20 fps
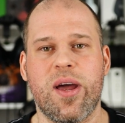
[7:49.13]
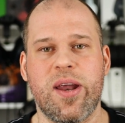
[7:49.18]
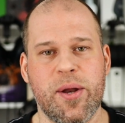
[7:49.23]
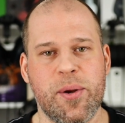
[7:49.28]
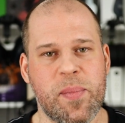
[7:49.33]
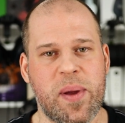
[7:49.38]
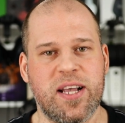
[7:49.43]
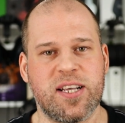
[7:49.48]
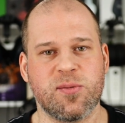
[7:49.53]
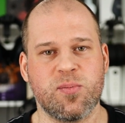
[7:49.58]
and
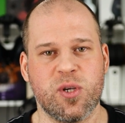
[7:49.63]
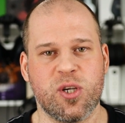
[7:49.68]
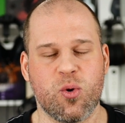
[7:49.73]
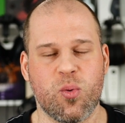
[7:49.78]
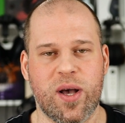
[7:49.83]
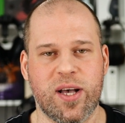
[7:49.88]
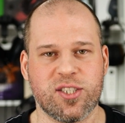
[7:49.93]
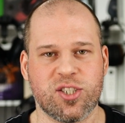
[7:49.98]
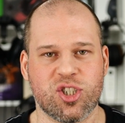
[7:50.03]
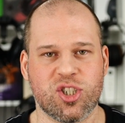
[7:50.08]
it makes me
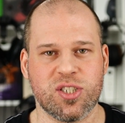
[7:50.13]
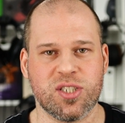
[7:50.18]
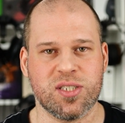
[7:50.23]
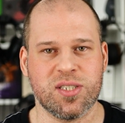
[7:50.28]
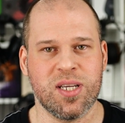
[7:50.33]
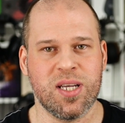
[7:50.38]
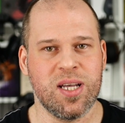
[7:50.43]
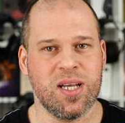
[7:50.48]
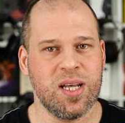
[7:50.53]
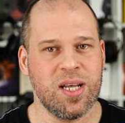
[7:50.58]

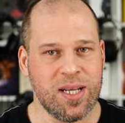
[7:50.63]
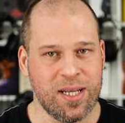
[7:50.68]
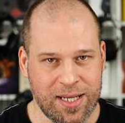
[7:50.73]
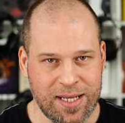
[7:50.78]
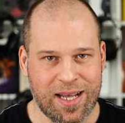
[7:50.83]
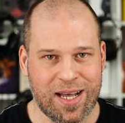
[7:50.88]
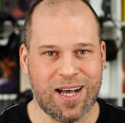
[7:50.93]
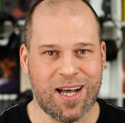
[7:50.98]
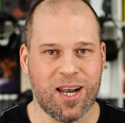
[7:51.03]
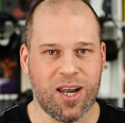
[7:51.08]
question
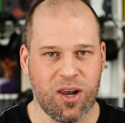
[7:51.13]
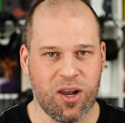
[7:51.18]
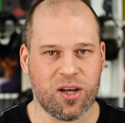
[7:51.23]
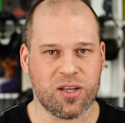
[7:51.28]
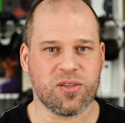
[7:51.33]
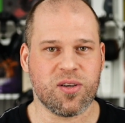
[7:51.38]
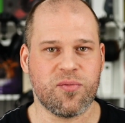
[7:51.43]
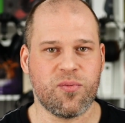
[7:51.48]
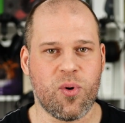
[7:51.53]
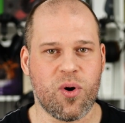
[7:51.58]
a
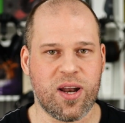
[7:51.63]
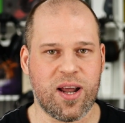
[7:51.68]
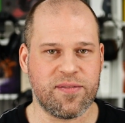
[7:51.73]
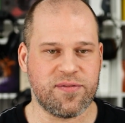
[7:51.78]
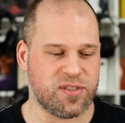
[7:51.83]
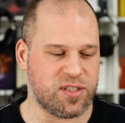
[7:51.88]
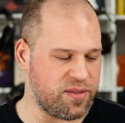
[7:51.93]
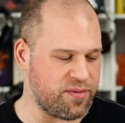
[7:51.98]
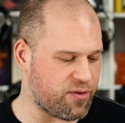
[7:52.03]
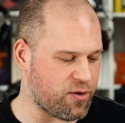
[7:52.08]
lot of what
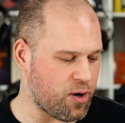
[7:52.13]
I've seen